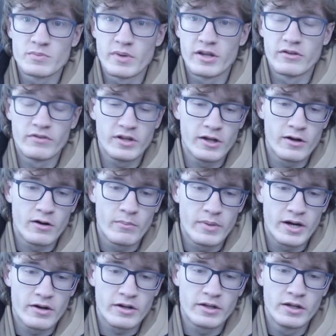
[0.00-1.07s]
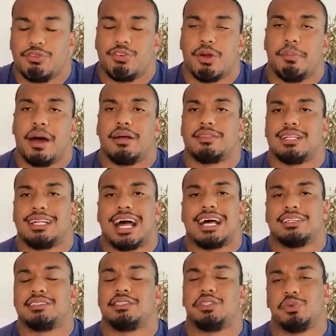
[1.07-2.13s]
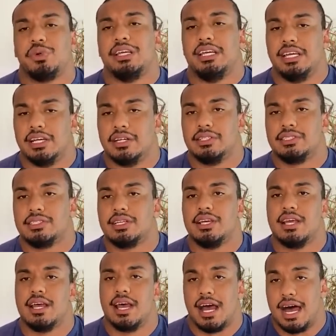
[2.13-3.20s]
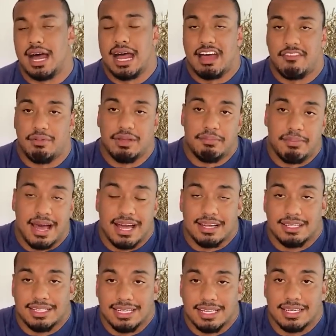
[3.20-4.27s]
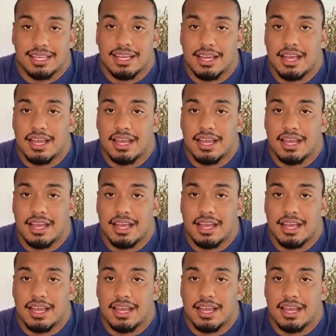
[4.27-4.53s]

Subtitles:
made a video about For about the last 3 years, I have been battling